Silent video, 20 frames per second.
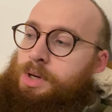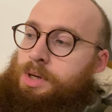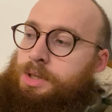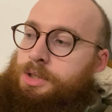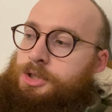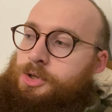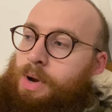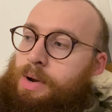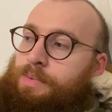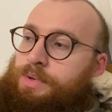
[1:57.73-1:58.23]

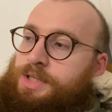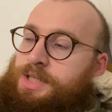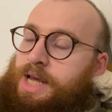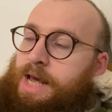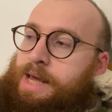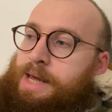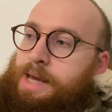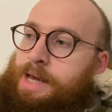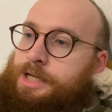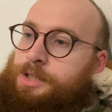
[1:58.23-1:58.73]
So I would
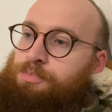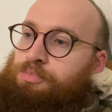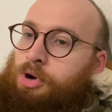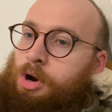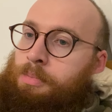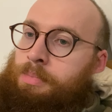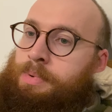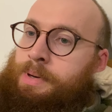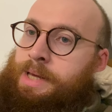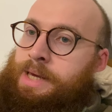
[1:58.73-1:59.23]
say it's
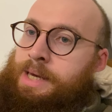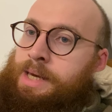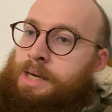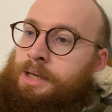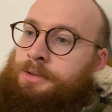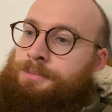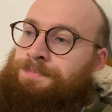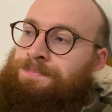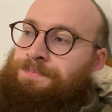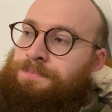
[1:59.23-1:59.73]
probably
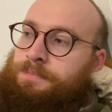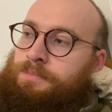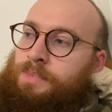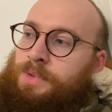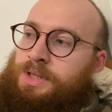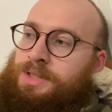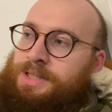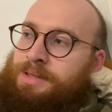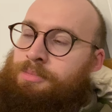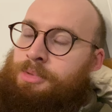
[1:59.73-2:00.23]

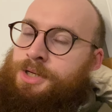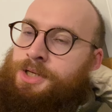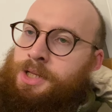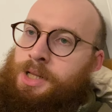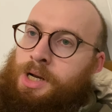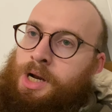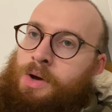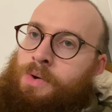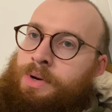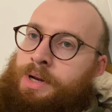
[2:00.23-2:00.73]
similar to
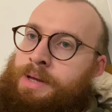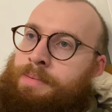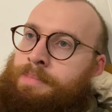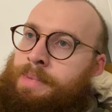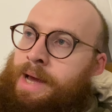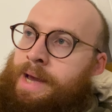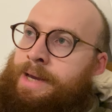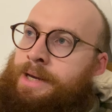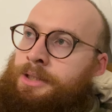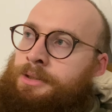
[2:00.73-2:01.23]
the lower limb,
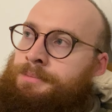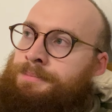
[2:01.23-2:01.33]
like